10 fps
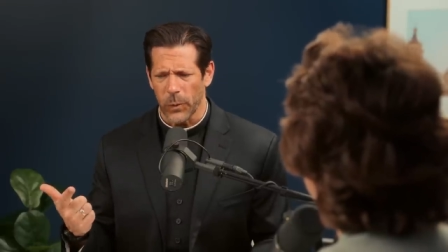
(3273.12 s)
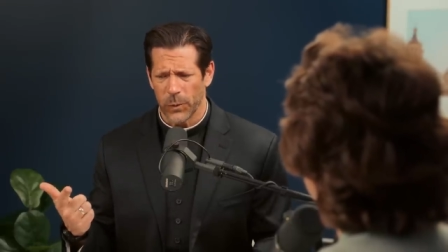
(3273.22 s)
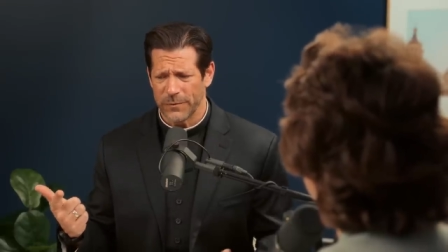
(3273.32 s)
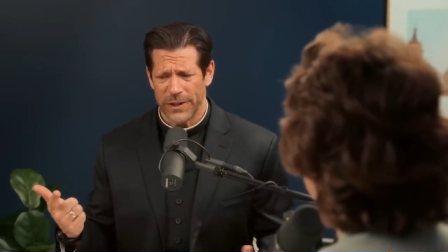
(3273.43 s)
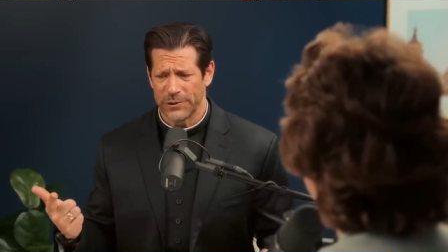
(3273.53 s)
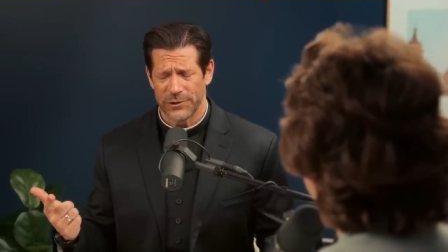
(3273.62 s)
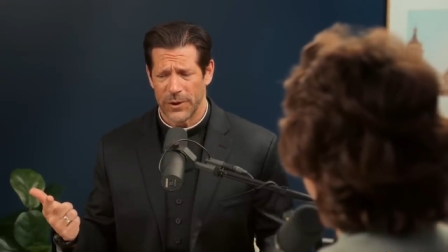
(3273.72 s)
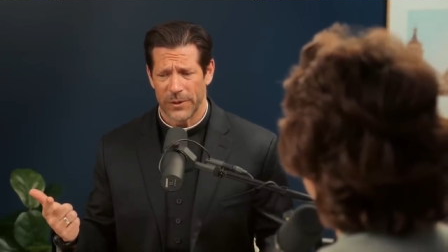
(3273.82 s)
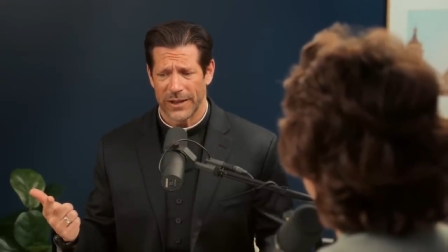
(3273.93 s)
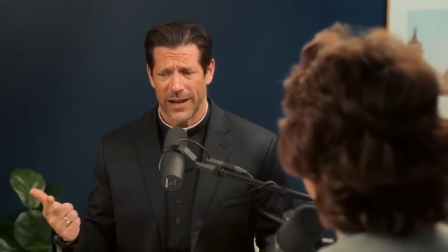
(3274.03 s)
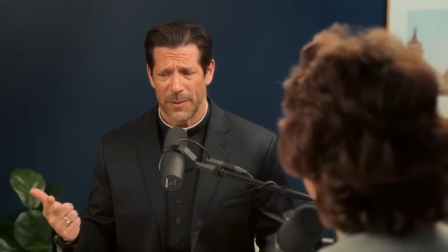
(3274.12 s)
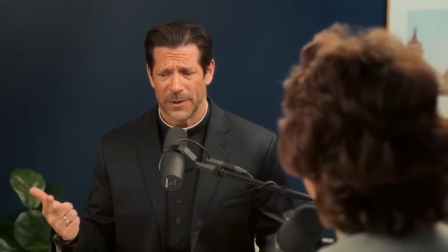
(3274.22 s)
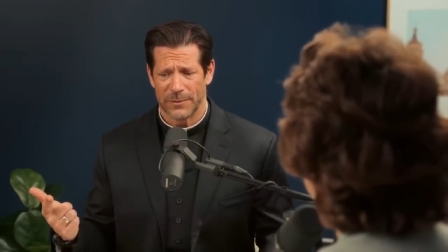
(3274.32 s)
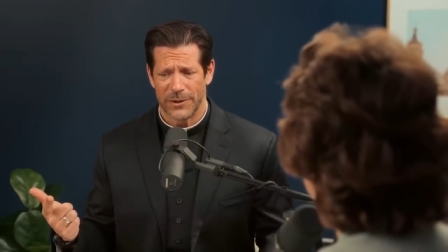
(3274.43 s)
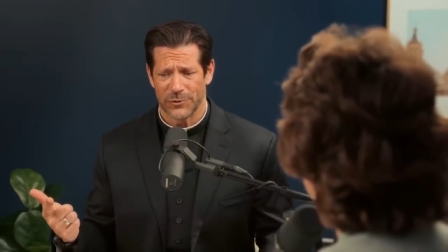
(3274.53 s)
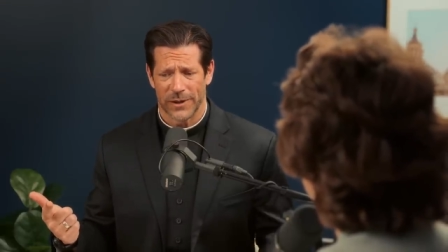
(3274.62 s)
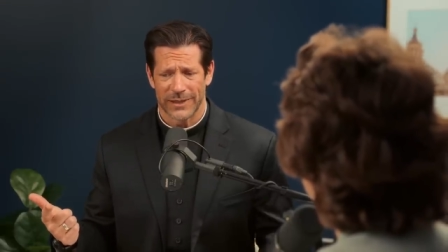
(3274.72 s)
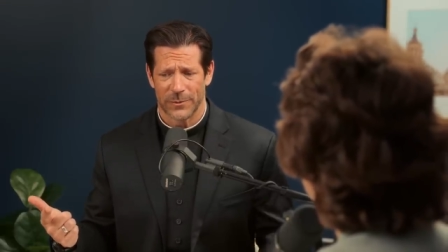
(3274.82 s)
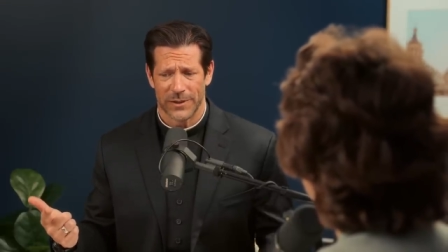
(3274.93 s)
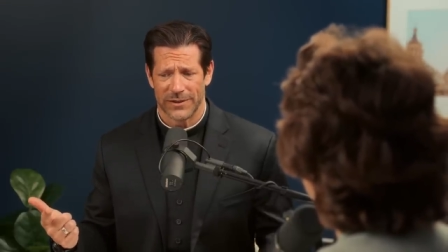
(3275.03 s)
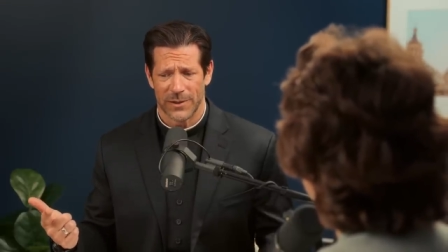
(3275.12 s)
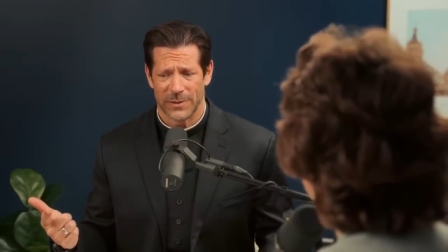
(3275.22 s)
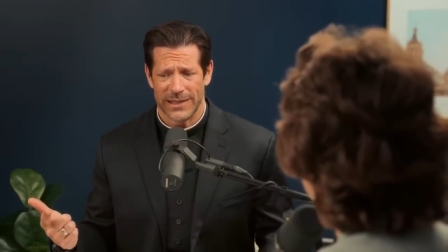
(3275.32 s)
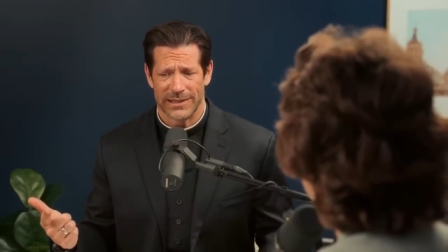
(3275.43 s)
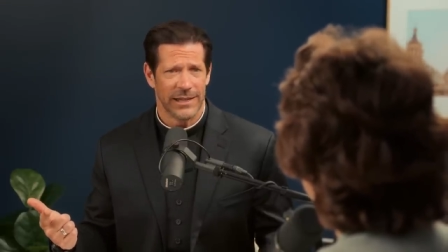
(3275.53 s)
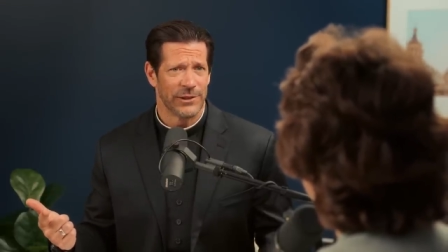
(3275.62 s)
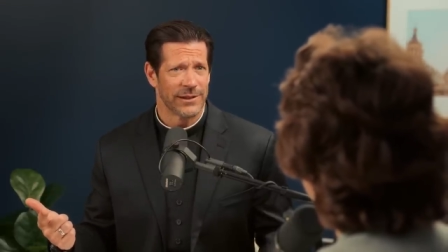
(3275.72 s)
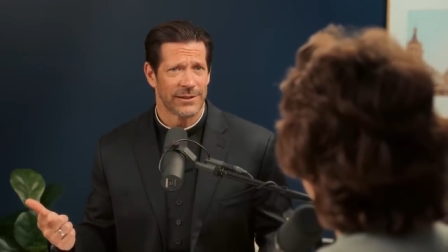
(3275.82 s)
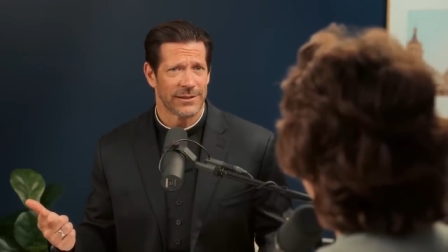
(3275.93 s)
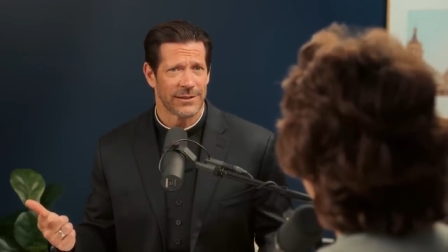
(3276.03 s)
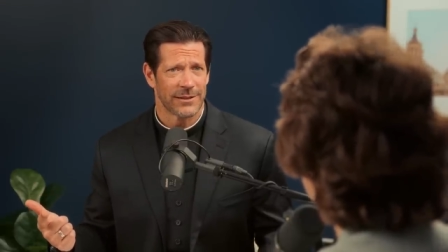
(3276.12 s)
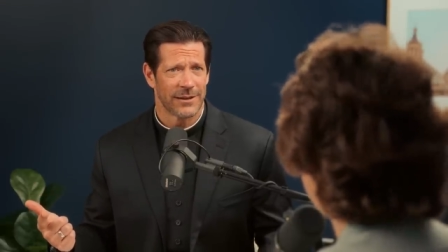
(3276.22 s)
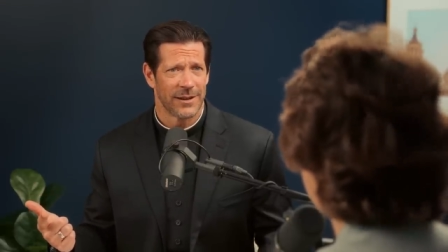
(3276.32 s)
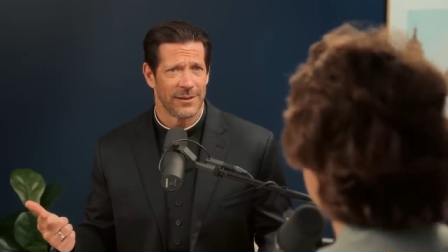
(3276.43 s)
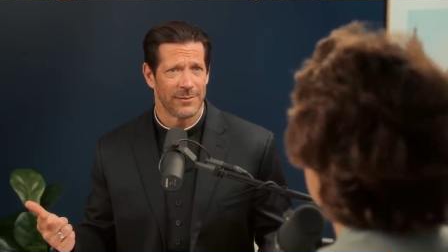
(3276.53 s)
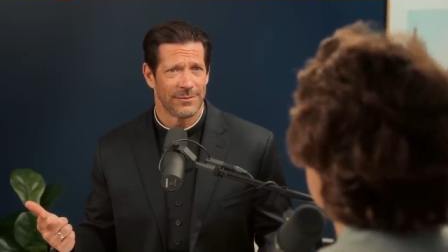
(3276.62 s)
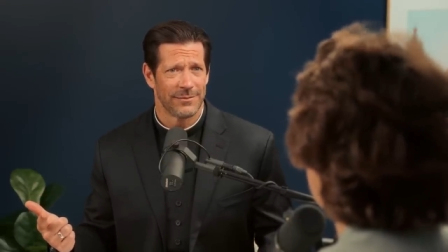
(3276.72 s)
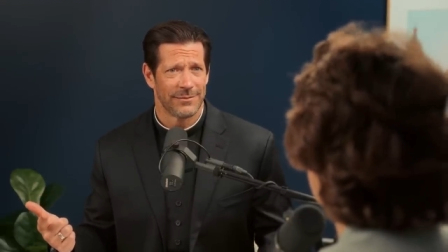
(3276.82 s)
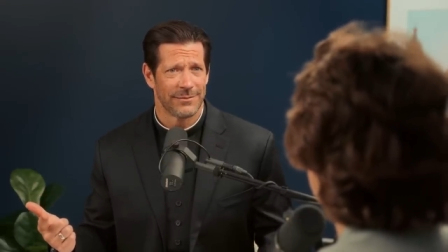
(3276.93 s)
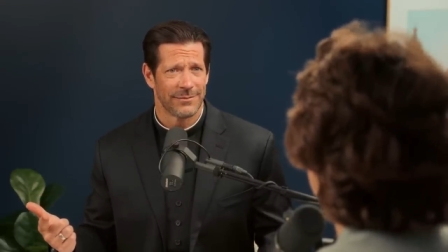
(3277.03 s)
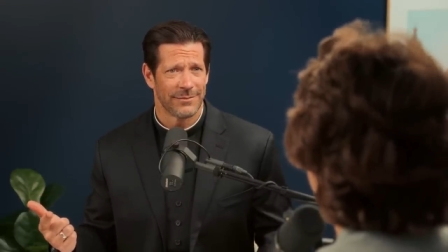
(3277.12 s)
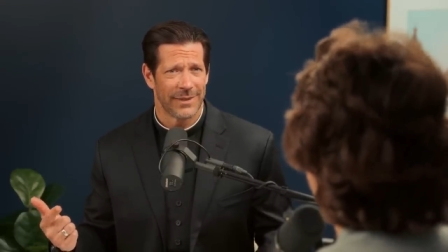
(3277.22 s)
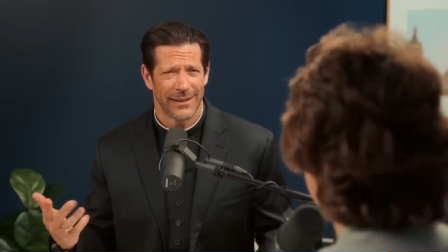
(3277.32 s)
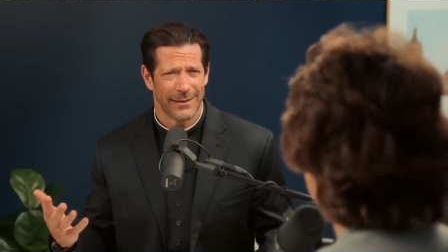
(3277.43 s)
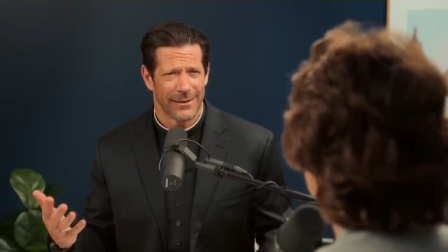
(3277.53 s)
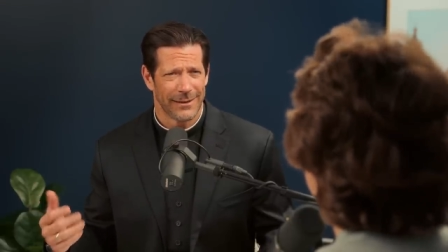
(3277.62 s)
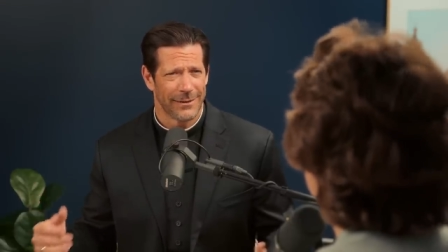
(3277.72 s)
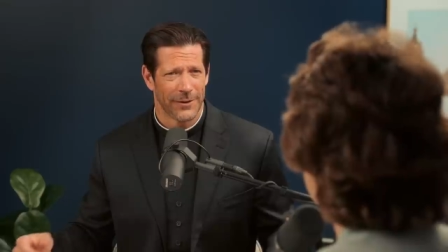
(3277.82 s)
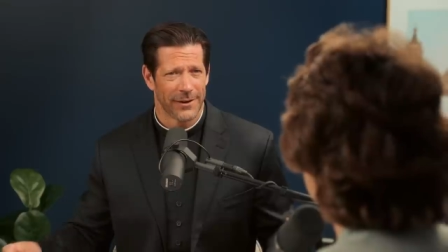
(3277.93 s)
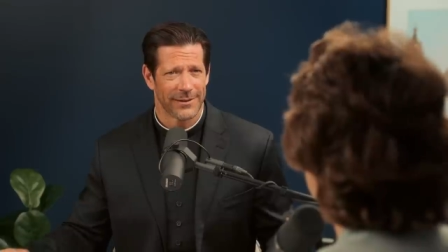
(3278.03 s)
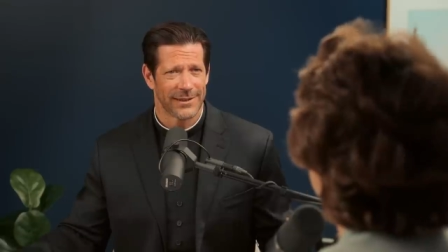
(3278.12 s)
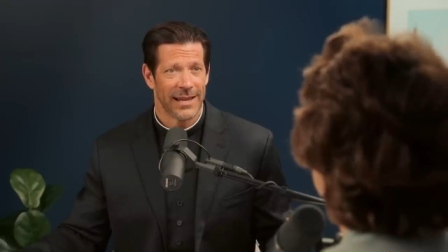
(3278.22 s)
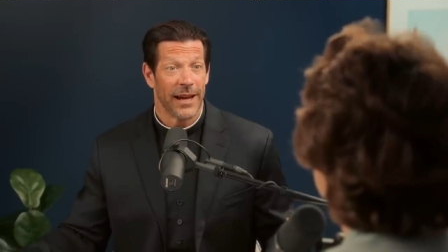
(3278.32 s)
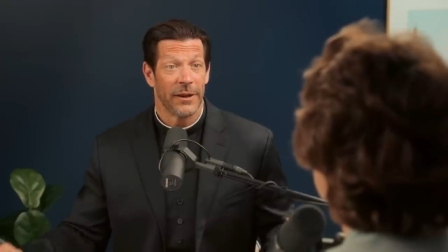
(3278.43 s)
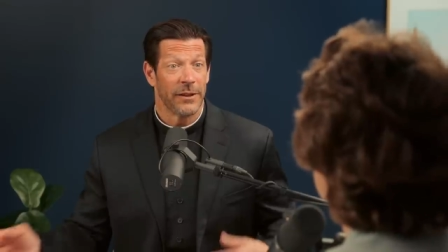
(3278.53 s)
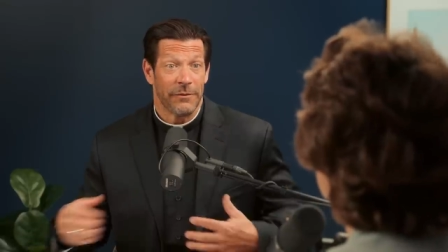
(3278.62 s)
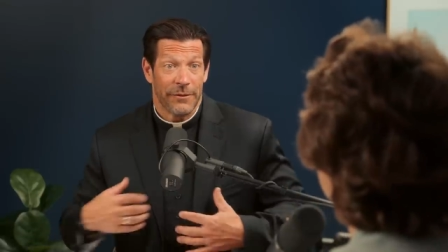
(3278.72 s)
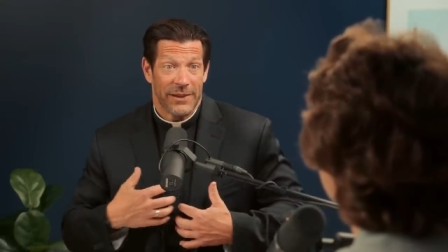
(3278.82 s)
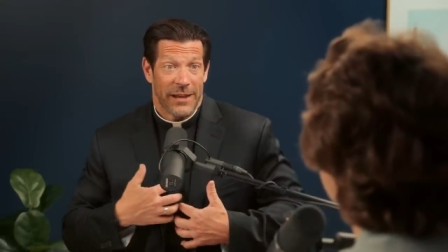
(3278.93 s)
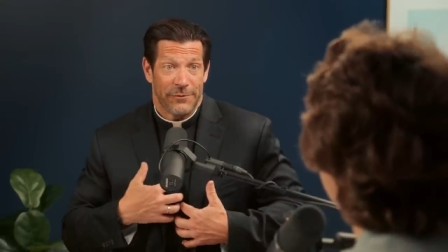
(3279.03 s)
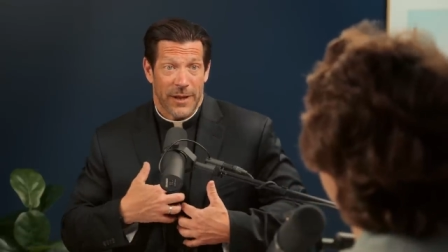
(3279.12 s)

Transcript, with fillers: or if they just know that I'm going to be struggling with some of these teachings? Um, yeah. Any any thoughts? Sure. Even if it's not